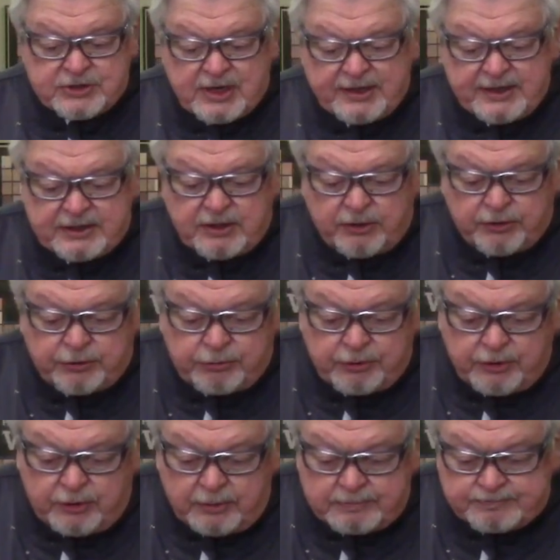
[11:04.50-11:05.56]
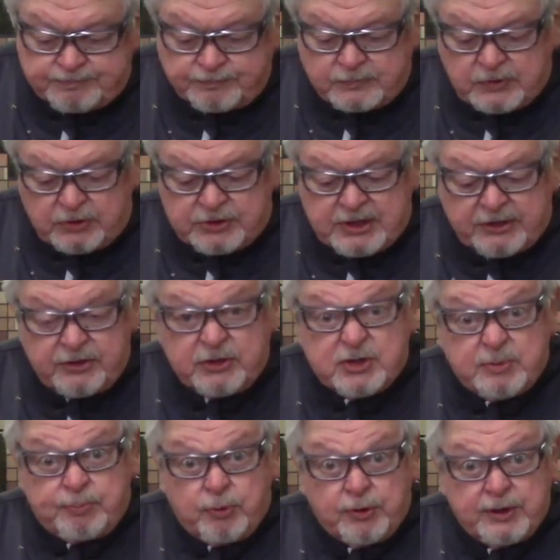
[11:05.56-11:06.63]
I didn't go through, there's nothing
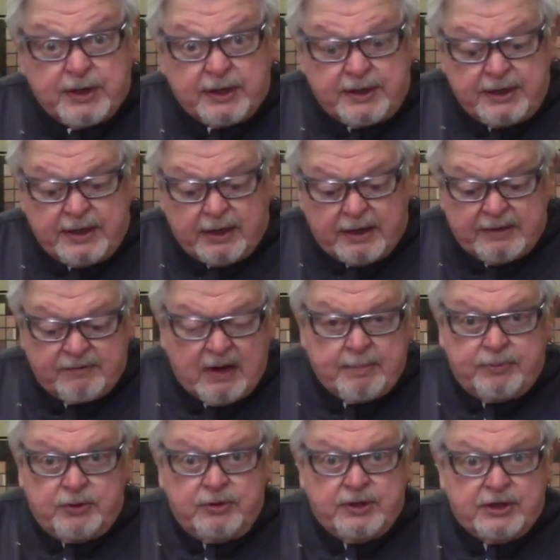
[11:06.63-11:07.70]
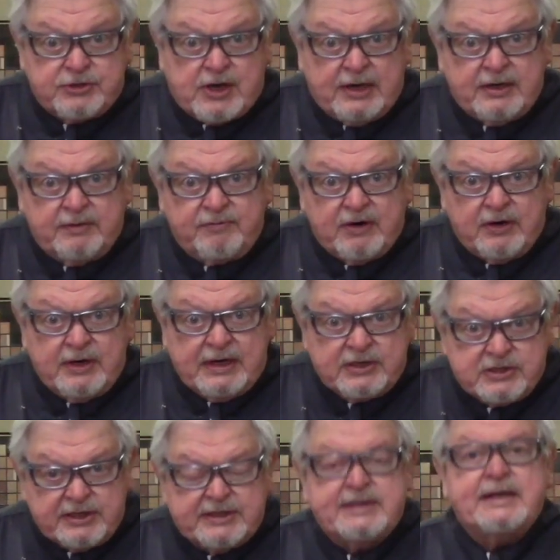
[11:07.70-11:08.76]
supporting it here. If I do this, I could very
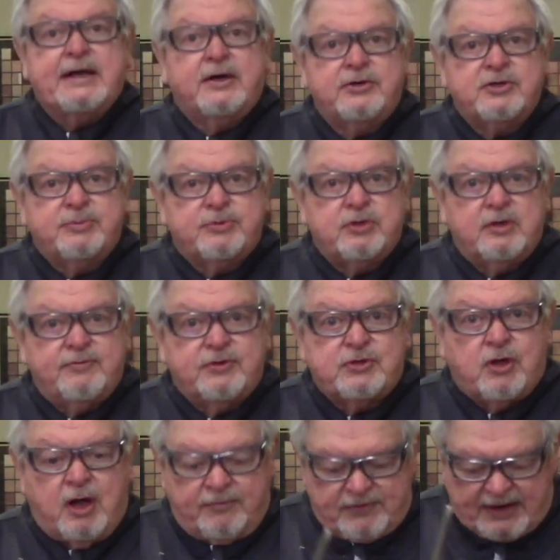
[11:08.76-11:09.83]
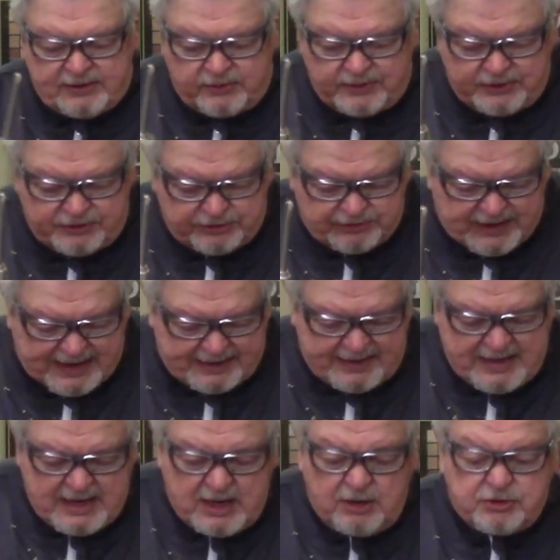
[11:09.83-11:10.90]
easily tear some surface off, and I don't want to do that.
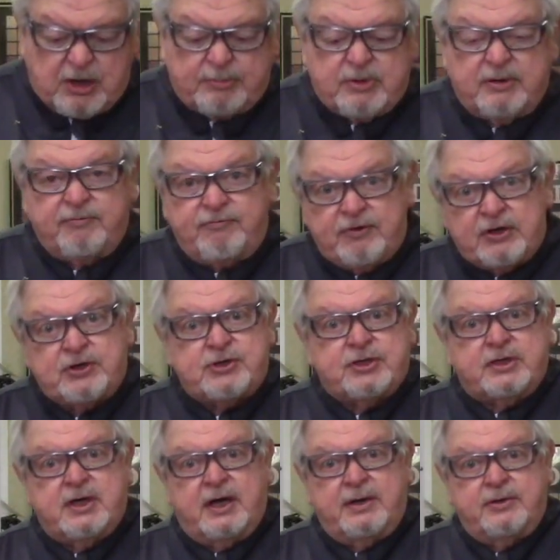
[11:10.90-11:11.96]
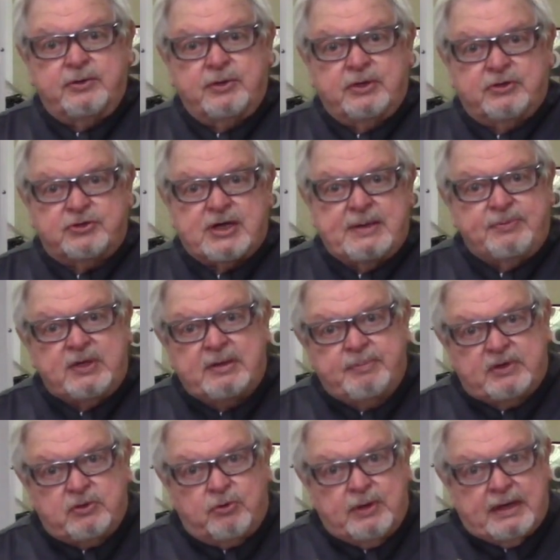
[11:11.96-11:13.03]
So I'm going to finish the cut doing the same thing,
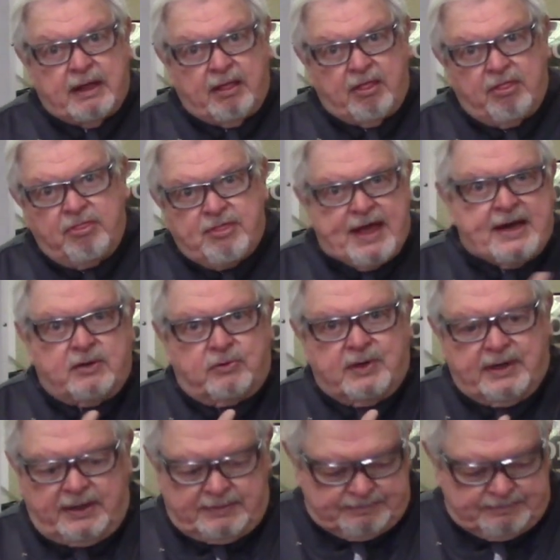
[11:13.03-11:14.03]
but going that way.